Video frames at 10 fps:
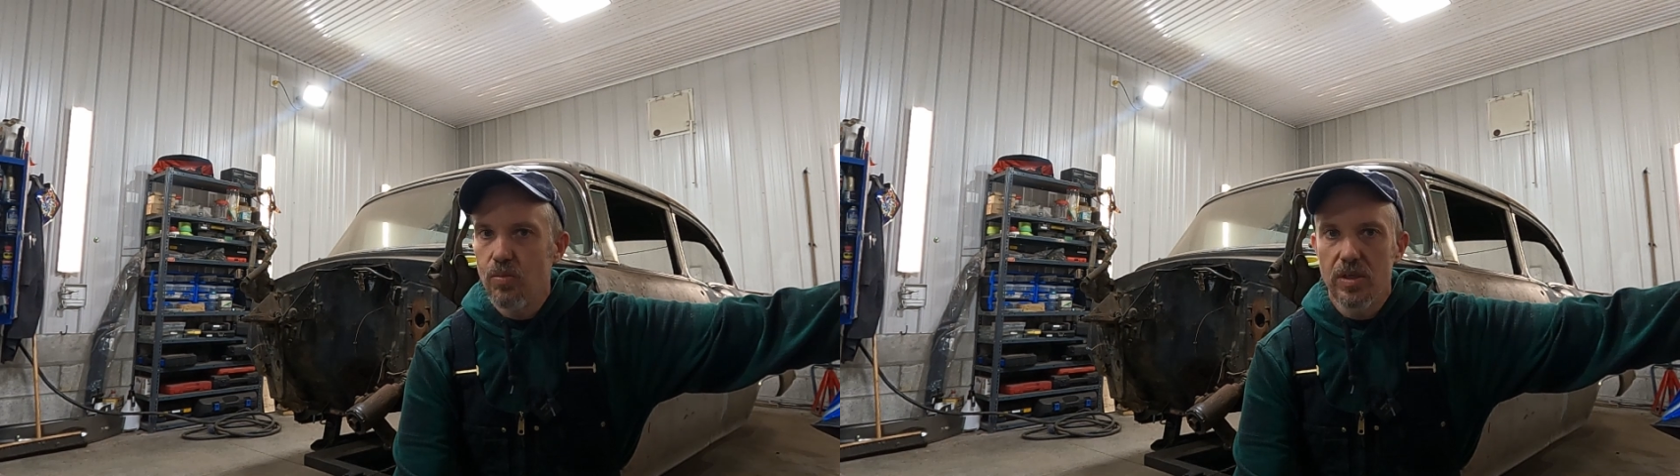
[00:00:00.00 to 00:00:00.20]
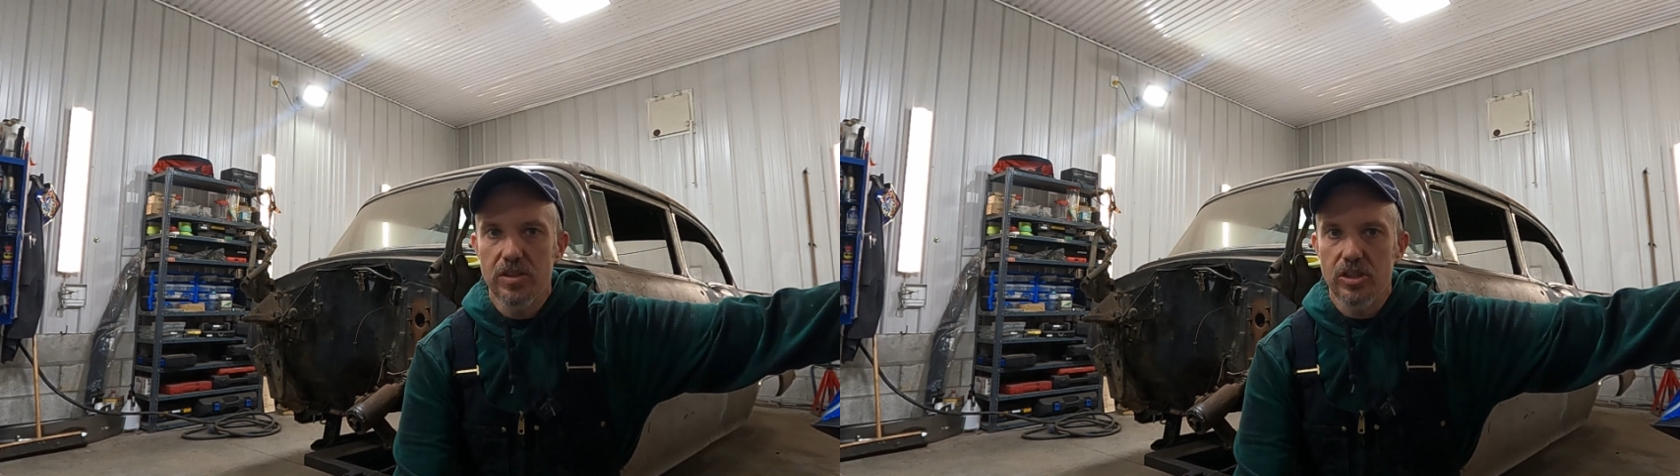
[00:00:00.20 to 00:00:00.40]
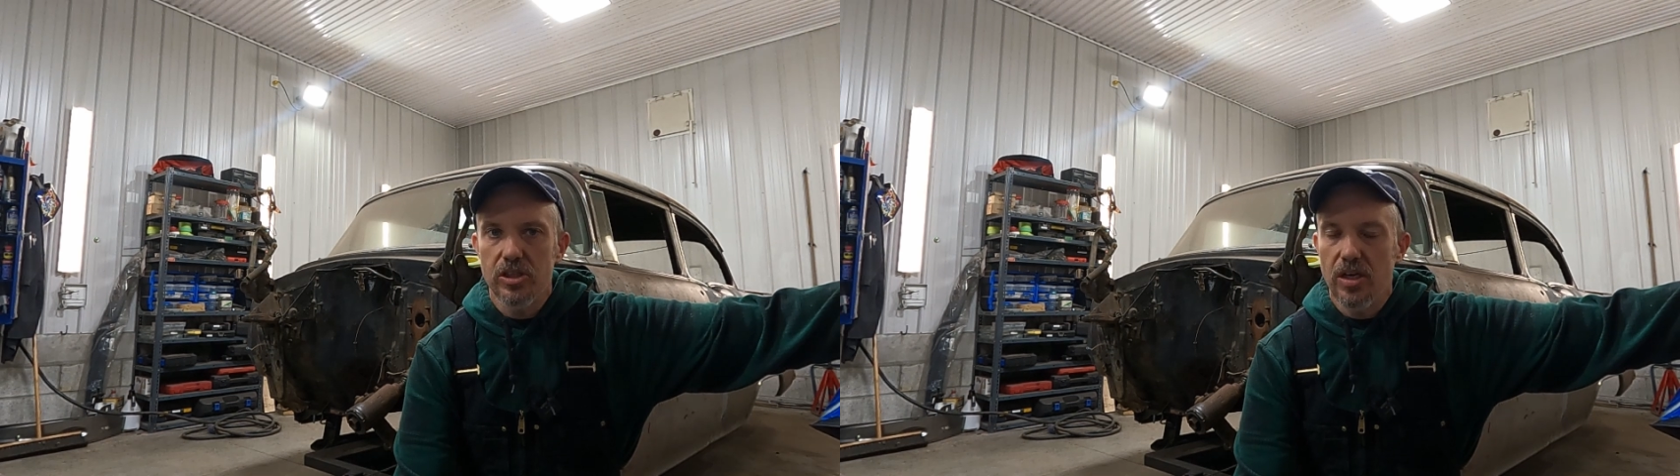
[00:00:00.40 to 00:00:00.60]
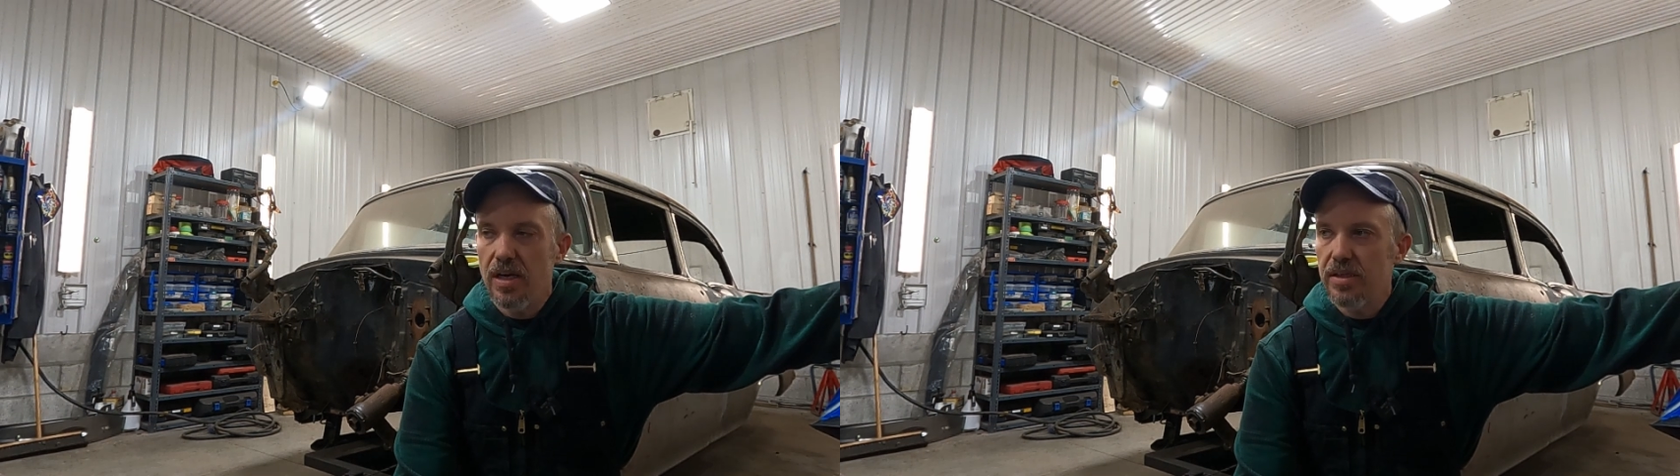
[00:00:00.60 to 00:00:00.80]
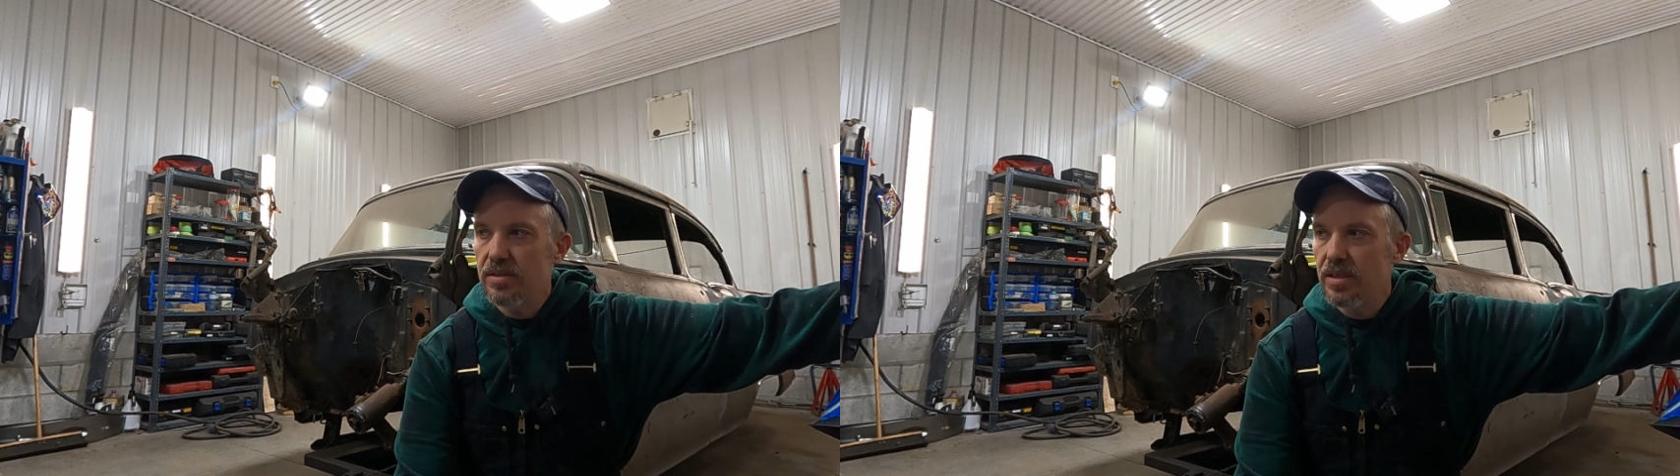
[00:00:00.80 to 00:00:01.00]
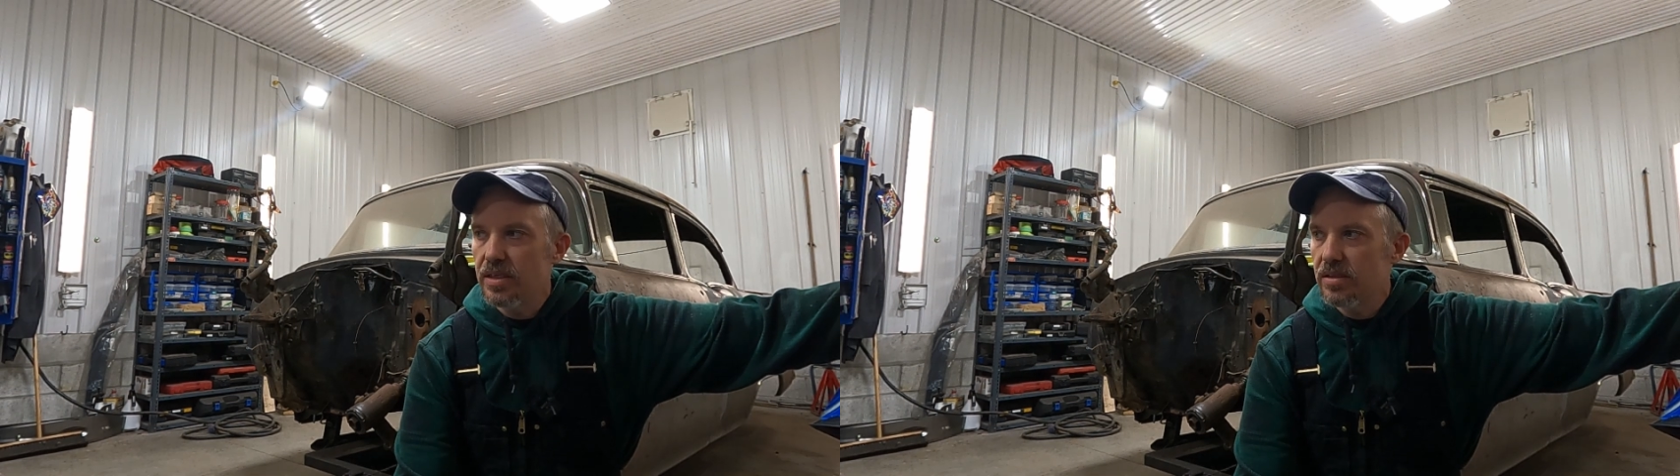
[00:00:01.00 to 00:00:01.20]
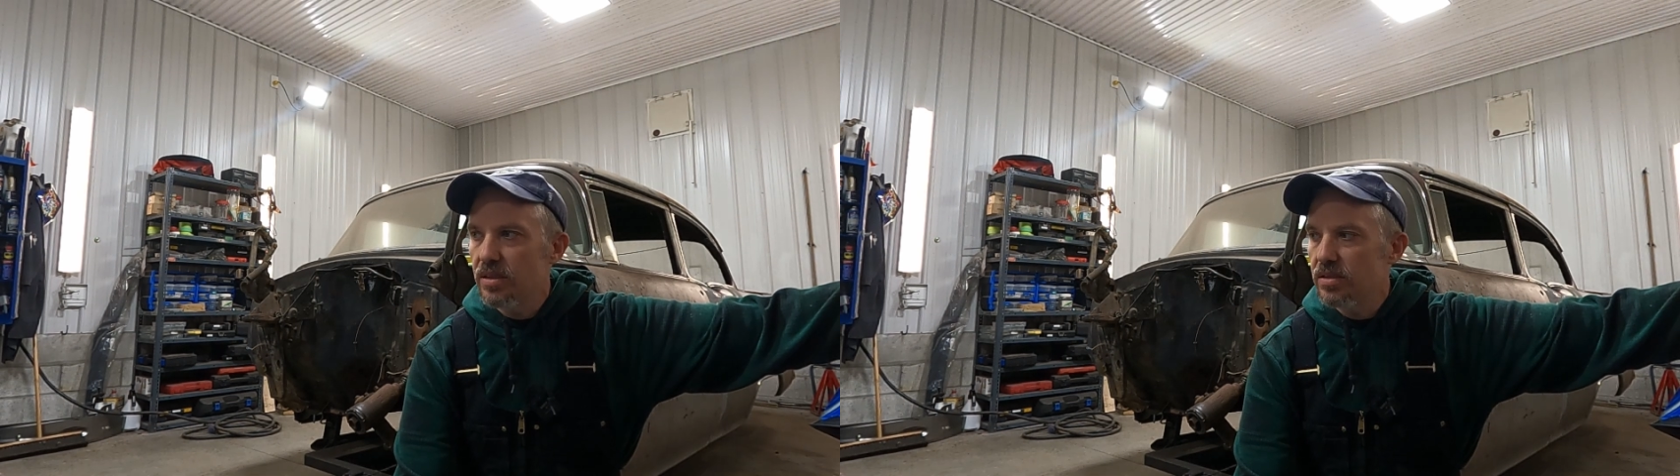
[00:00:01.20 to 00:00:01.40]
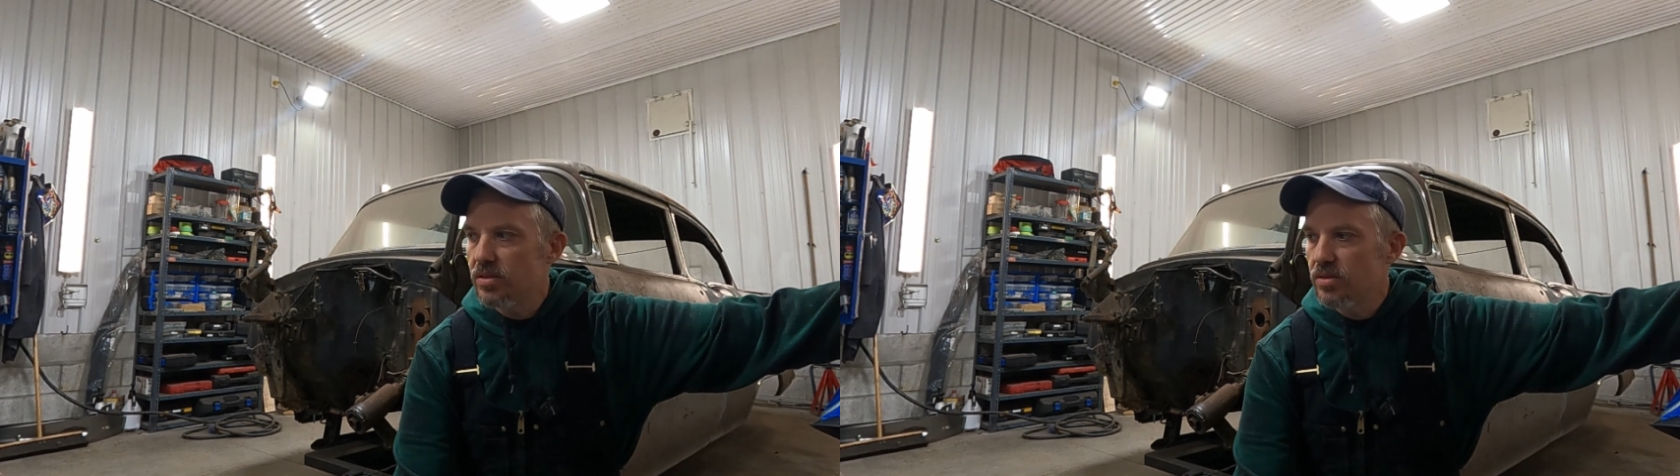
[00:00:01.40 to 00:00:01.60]
one shot, like
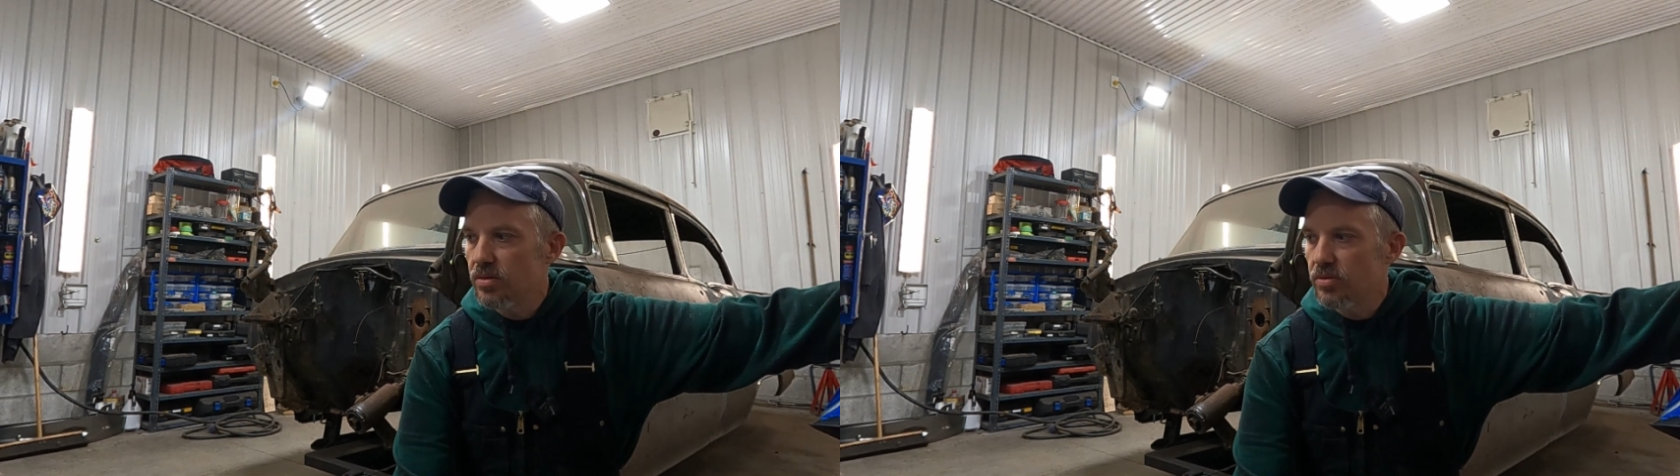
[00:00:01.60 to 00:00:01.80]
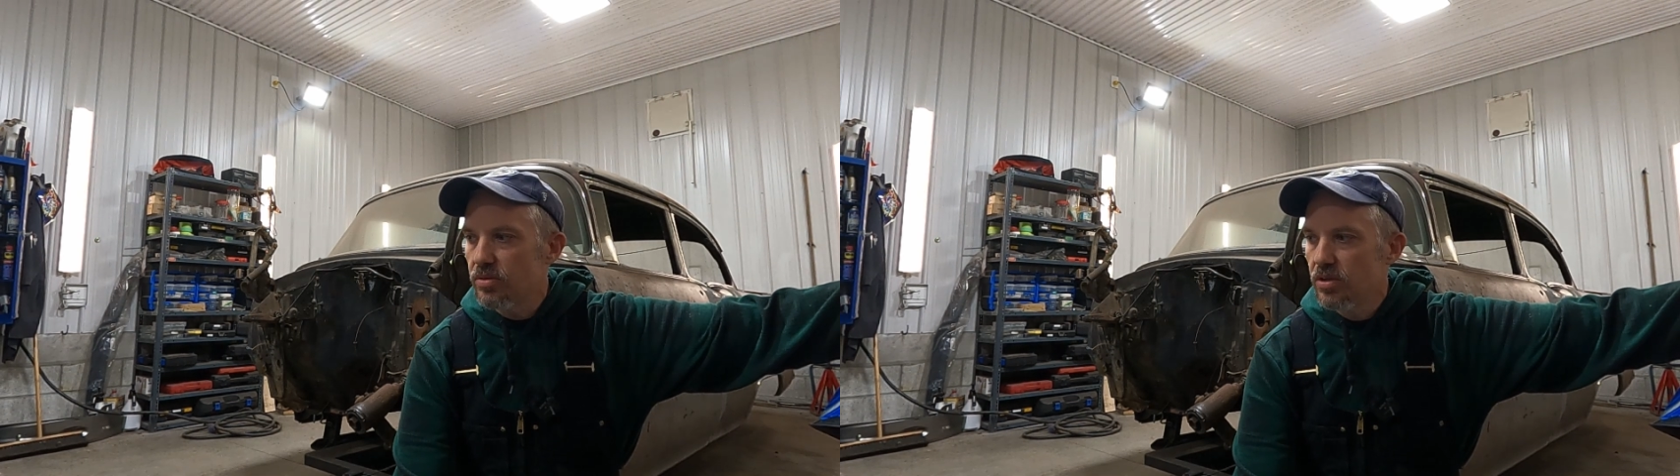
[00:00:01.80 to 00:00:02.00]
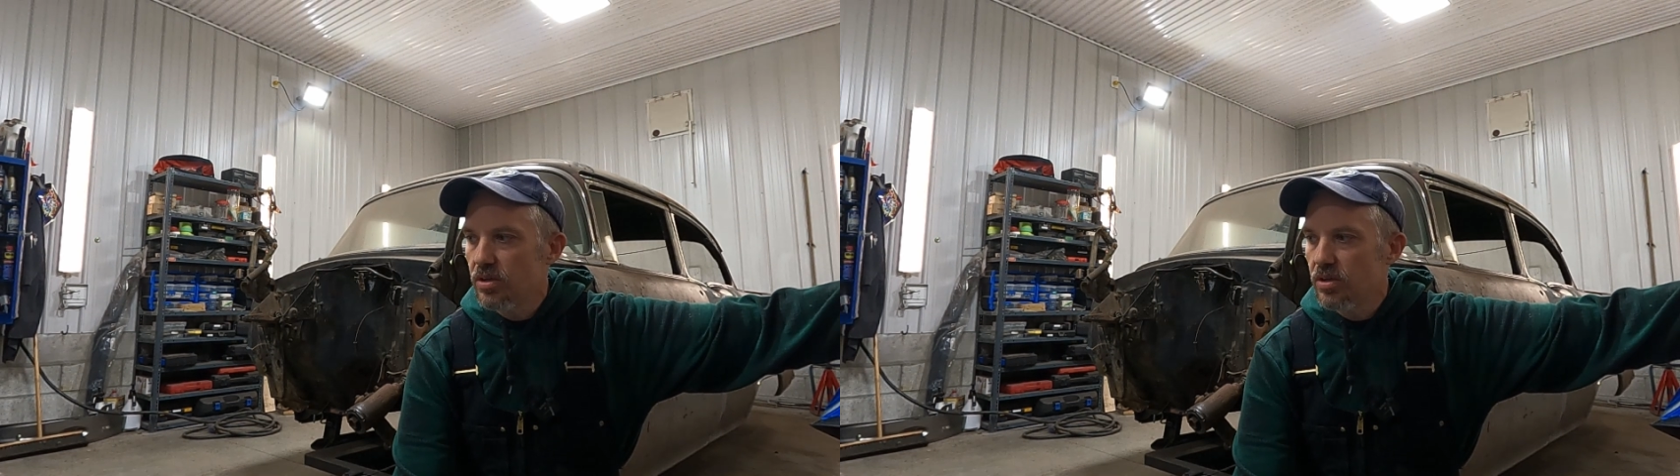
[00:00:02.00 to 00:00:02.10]
uh, to do the